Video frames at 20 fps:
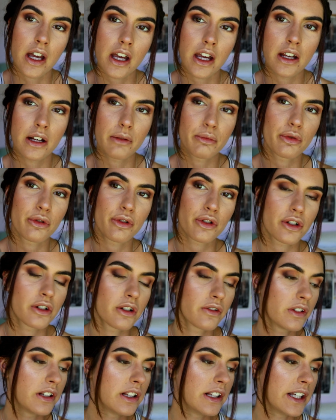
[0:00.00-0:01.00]
inner portion
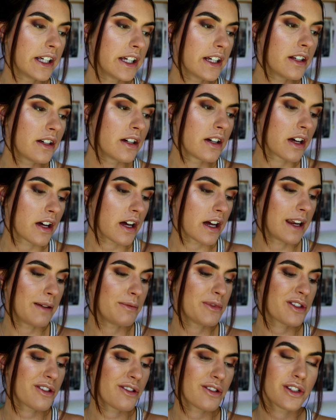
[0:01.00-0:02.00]
of the lid and I'm
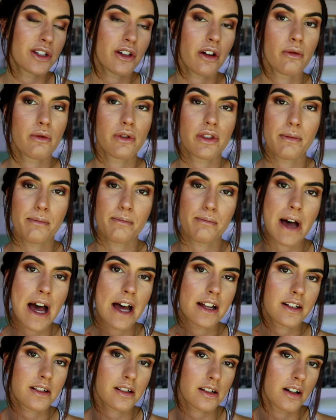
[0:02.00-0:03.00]
just going to go in with a
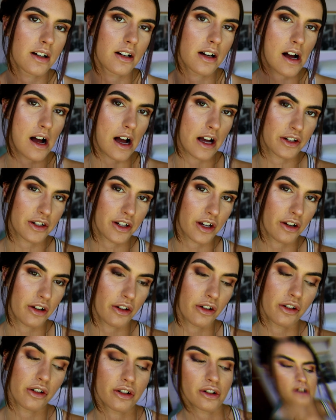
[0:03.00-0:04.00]
matte
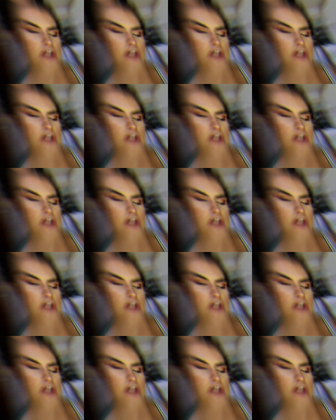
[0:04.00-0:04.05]
eyeshadow.